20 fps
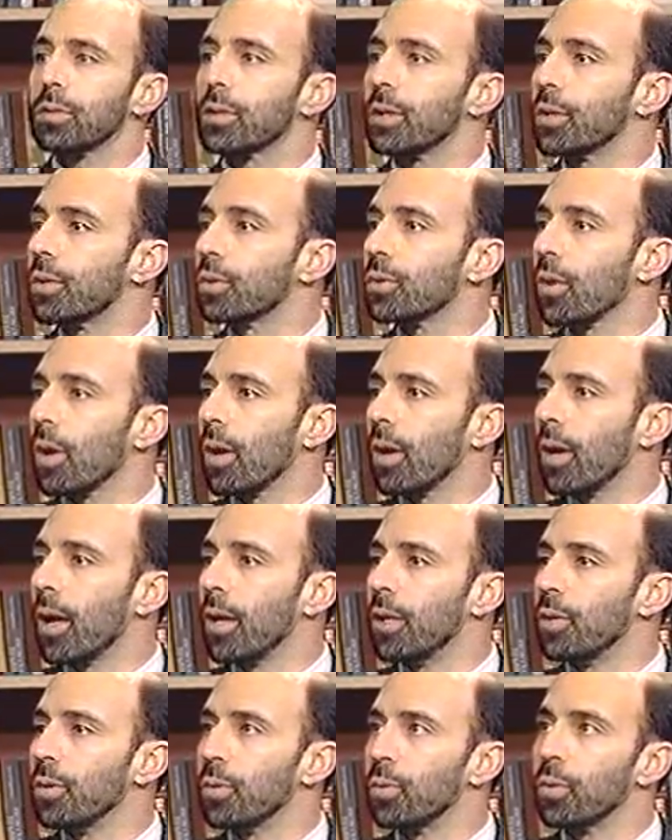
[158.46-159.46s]

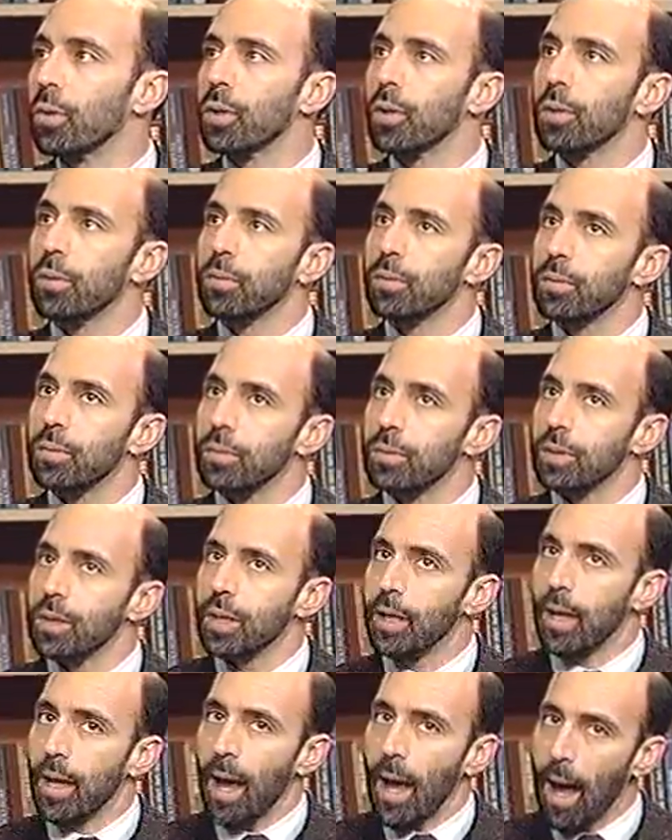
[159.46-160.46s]
and you
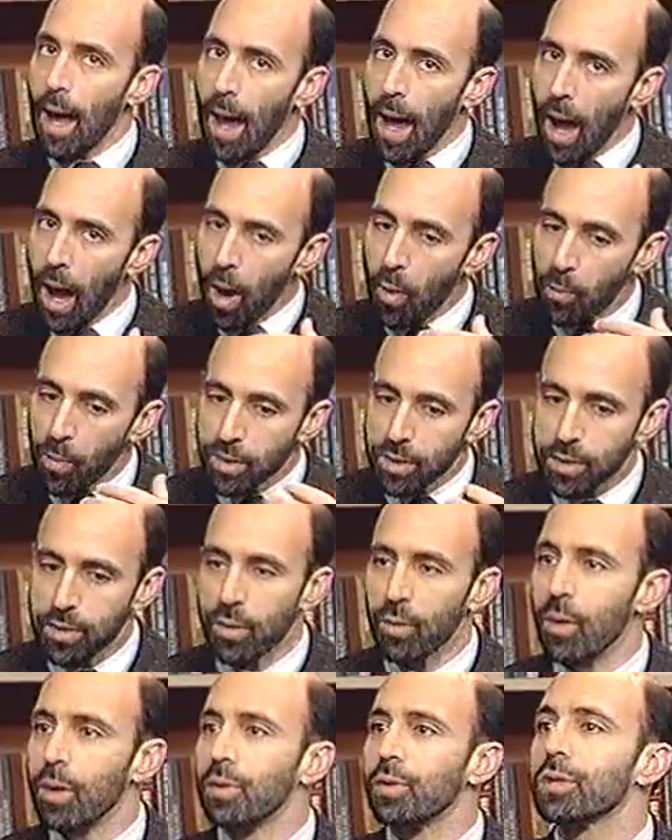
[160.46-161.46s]
see how much
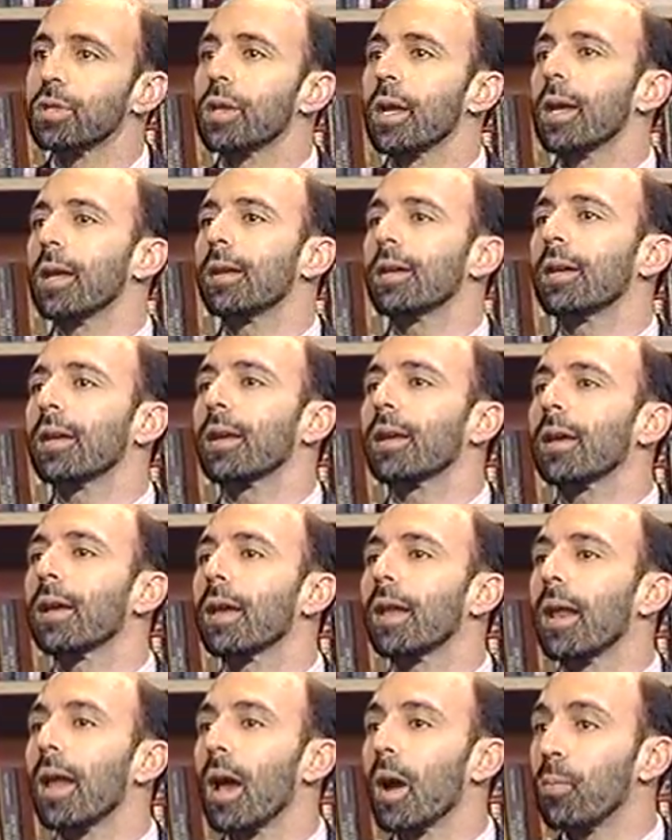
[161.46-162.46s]
they're understanding
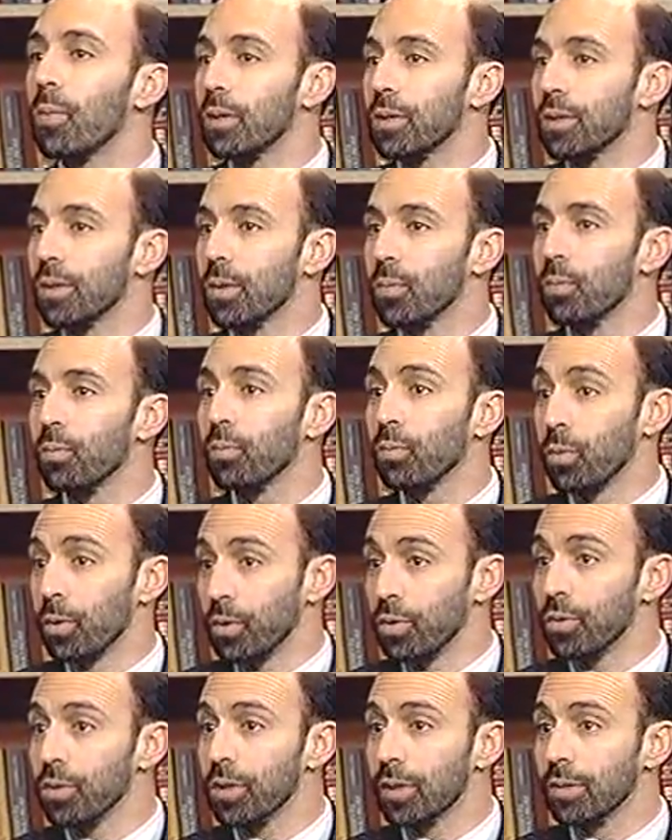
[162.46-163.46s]
and how much they're
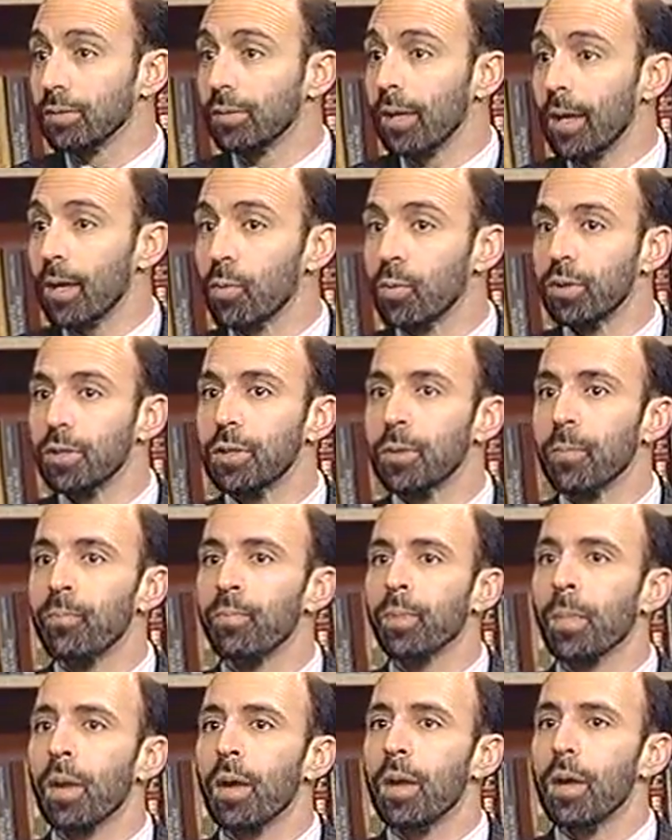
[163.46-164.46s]
producing language,
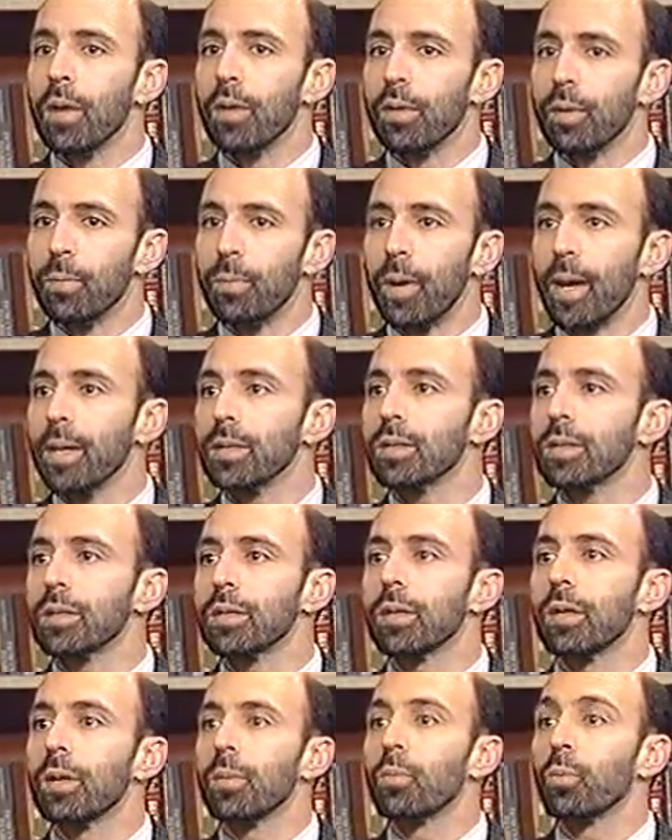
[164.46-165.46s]
the best
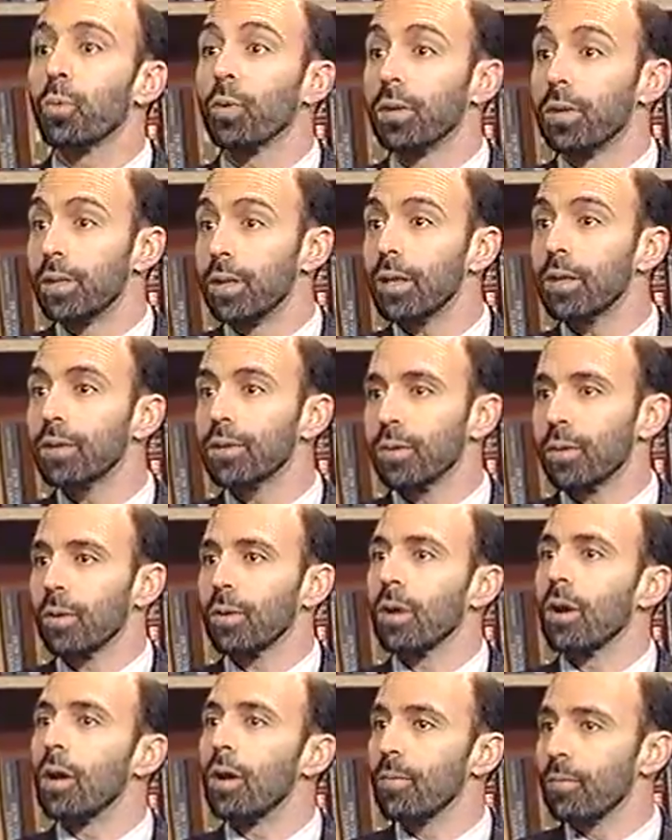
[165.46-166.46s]
predictor
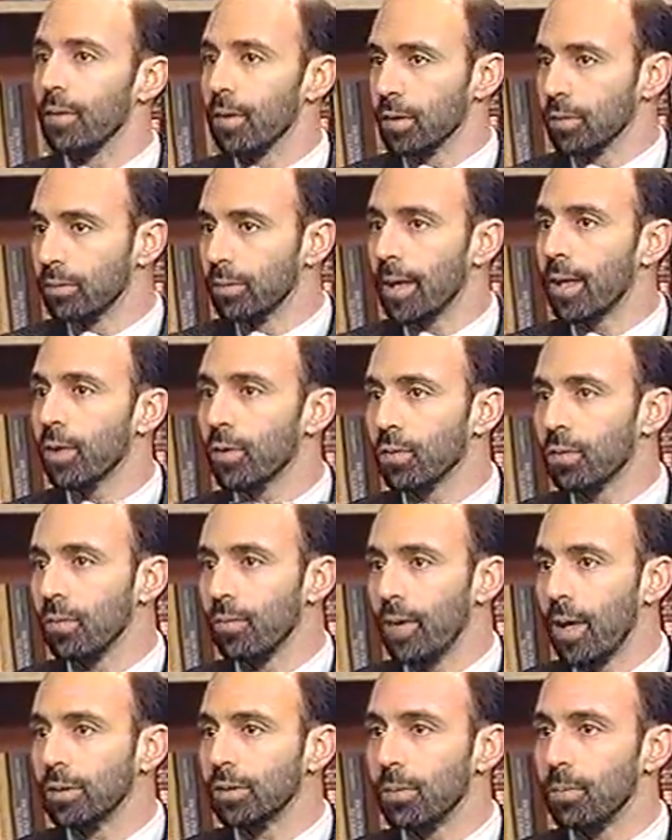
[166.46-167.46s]
of their later
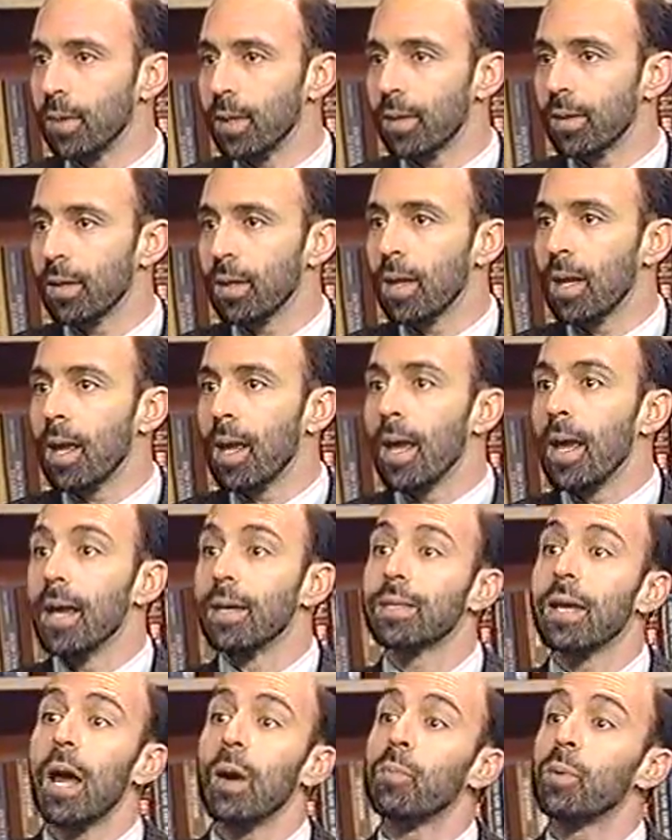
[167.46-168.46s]
development is
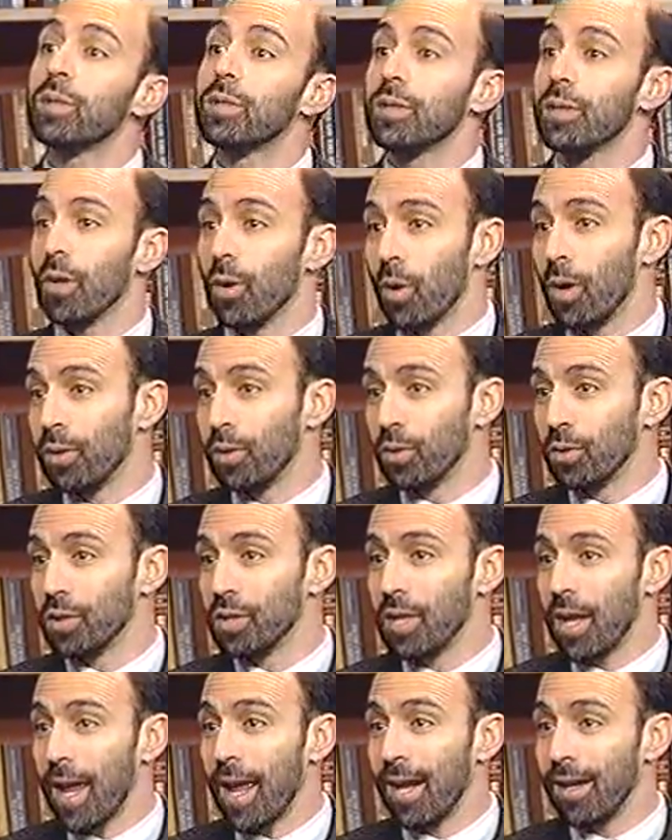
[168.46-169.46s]
how much they're
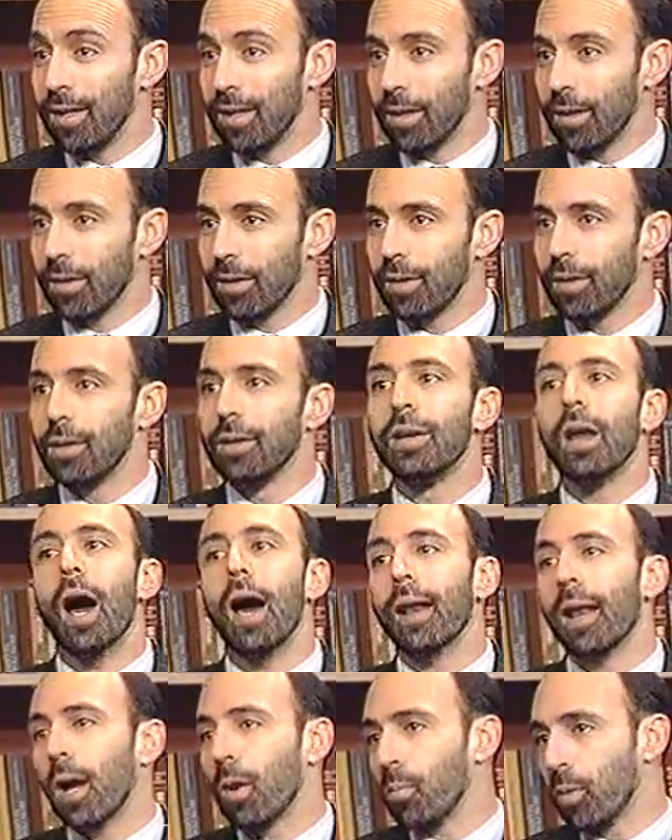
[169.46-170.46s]
understanding, not
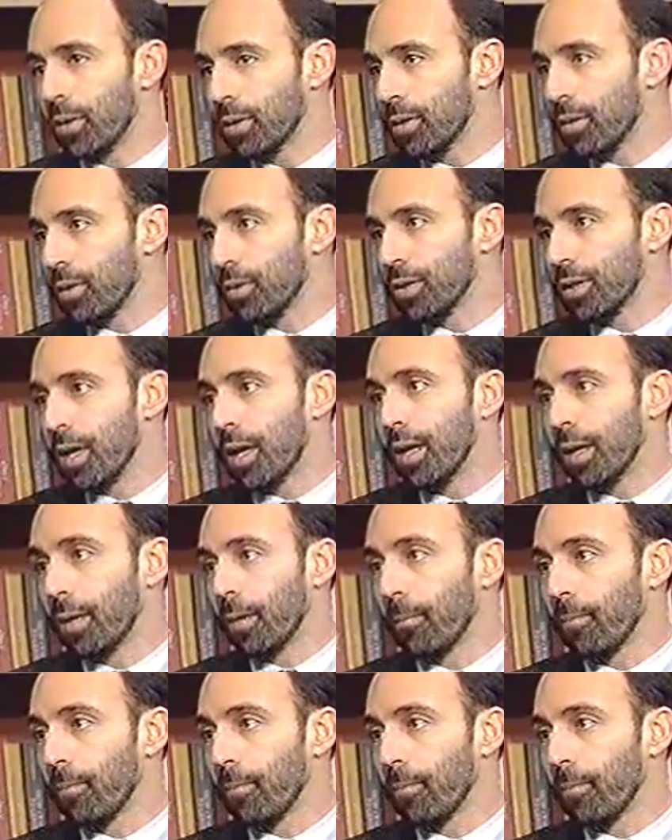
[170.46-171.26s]
how much they're saying.